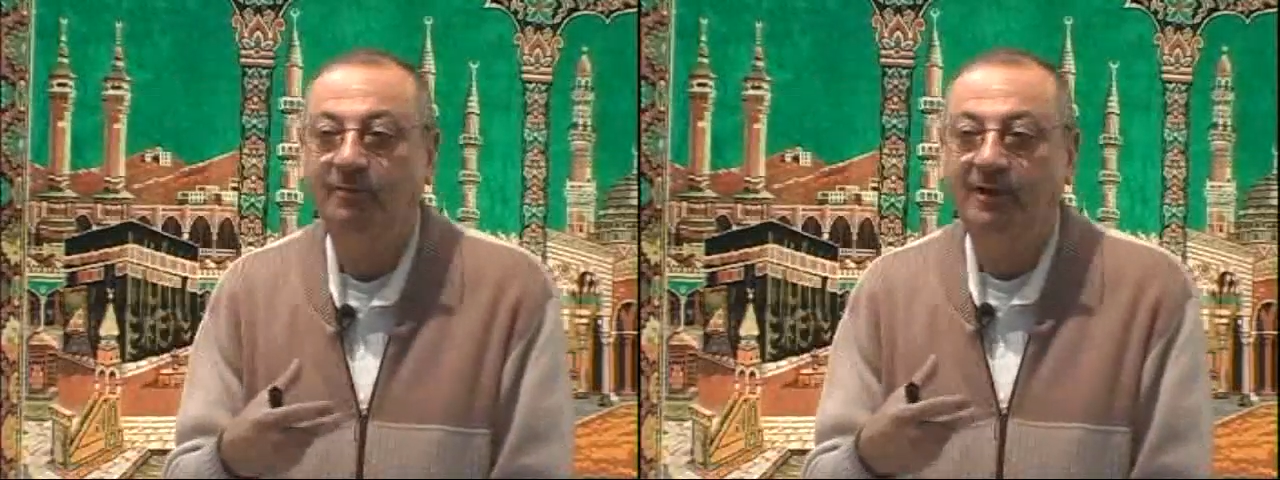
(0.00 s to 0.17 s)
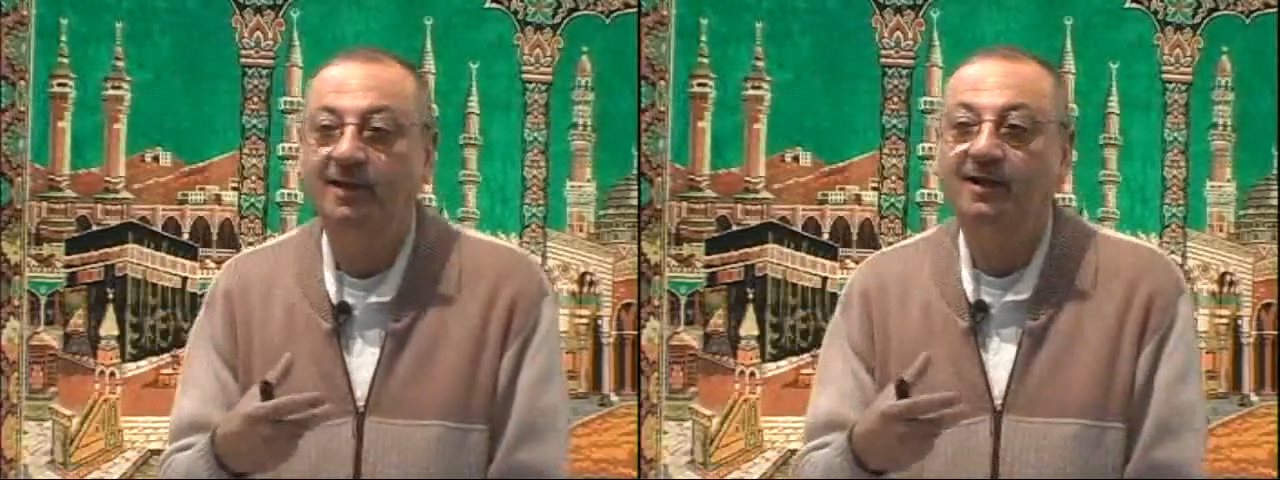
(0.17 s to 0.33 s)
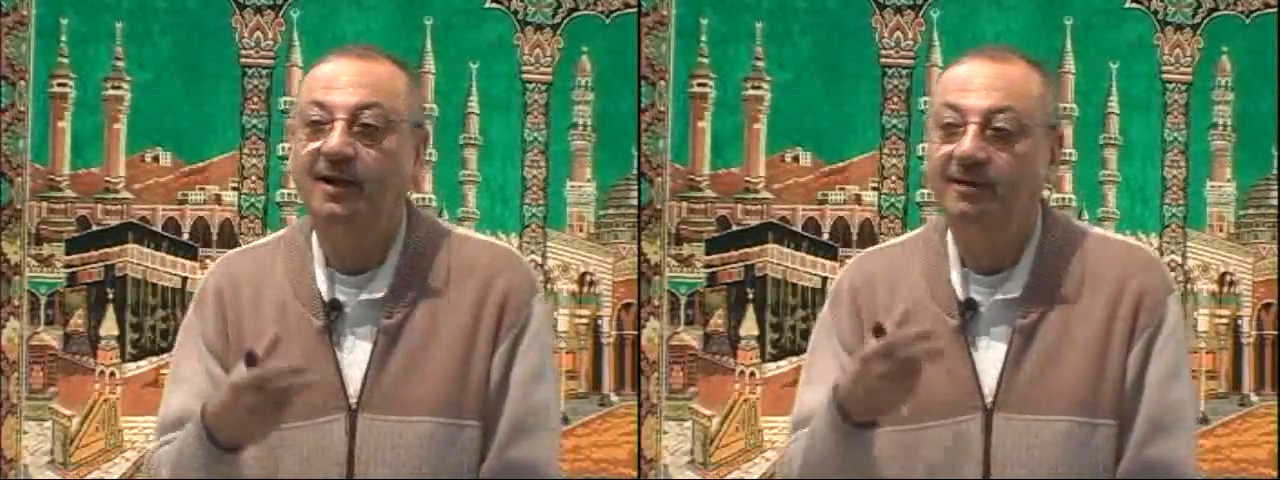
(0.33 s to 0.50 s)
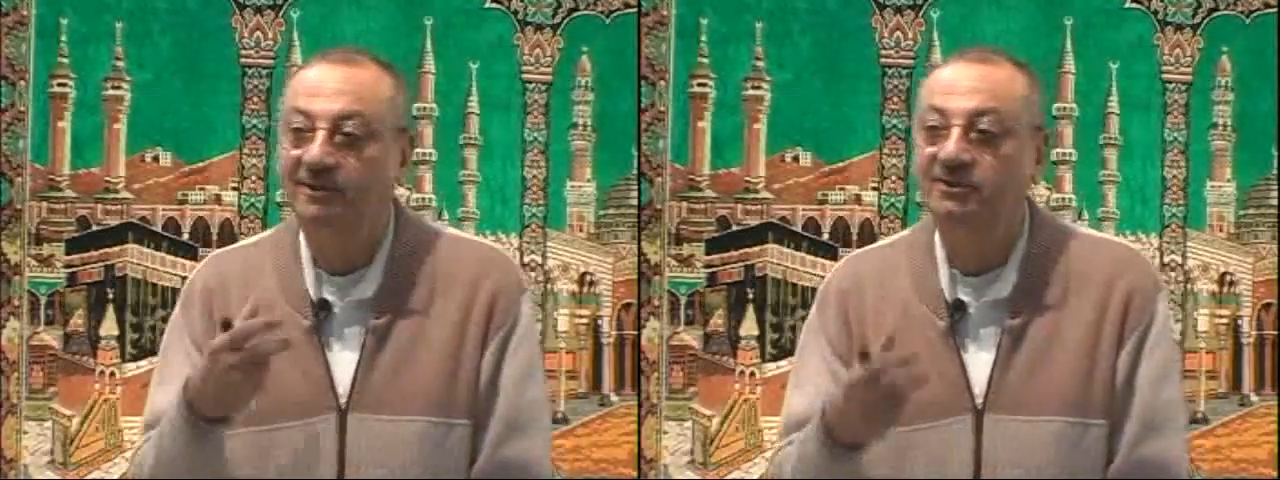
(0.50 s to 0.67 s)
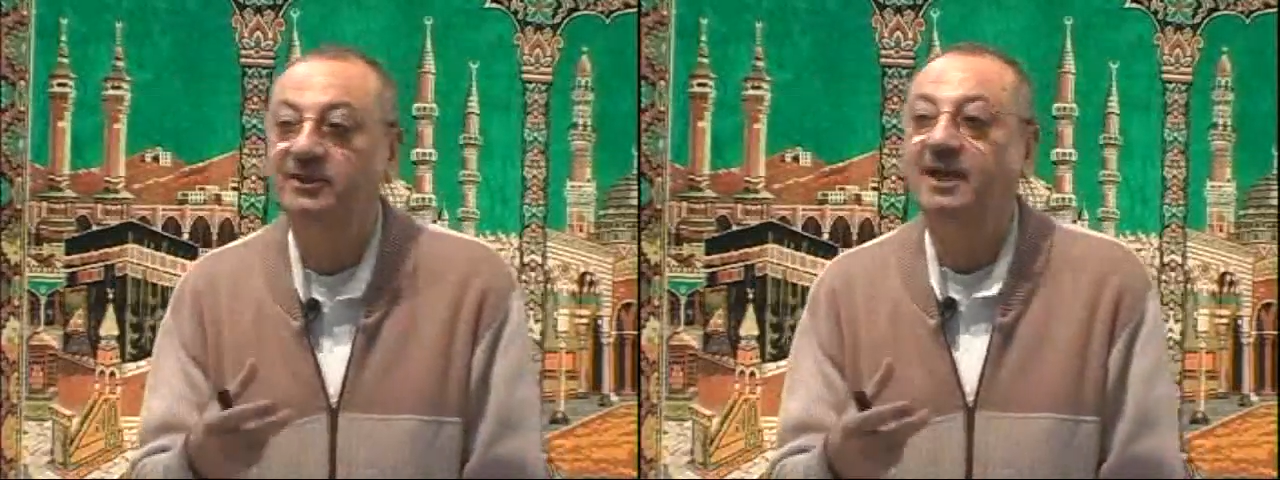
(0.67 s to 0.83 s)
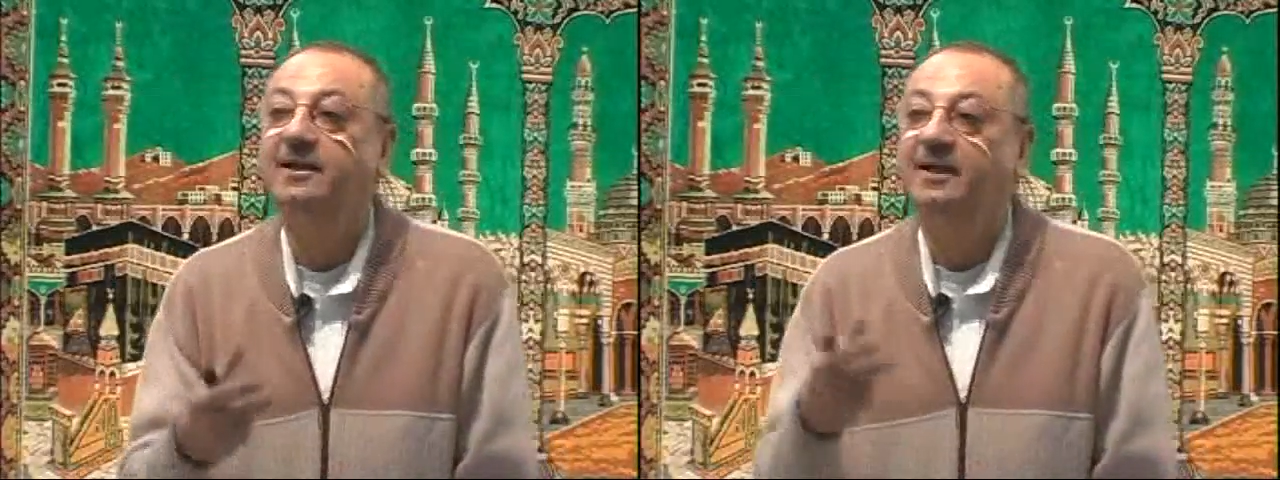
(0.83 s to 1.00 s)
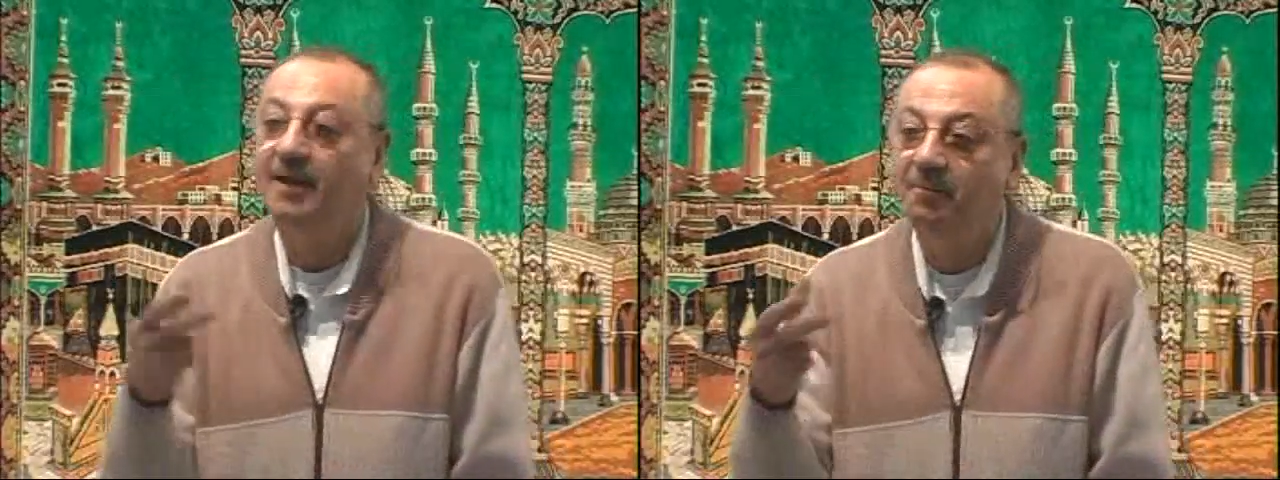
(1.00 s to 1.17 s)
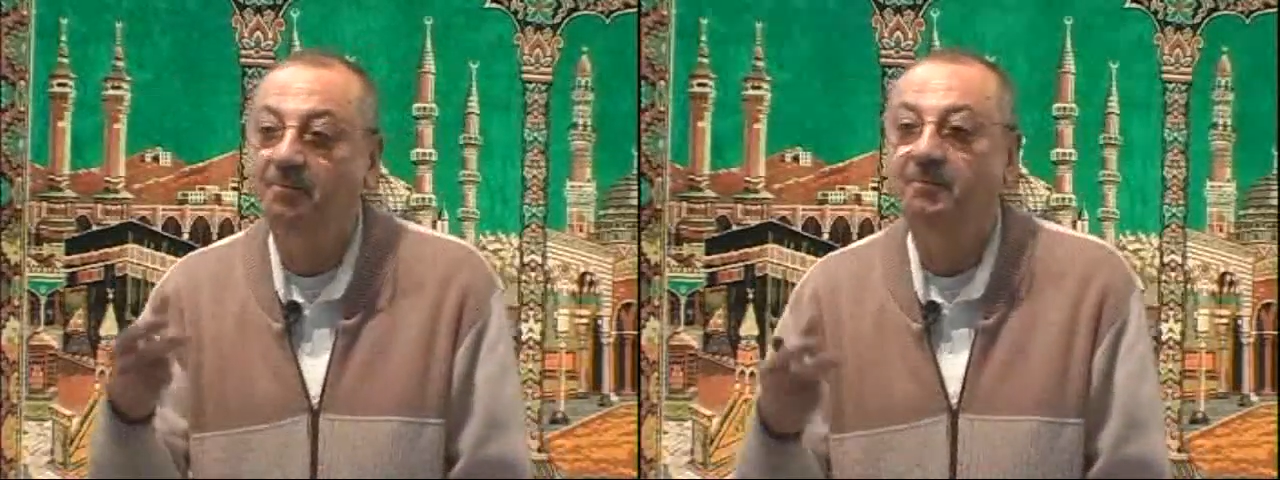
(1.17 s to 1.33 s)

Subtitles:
can understand Him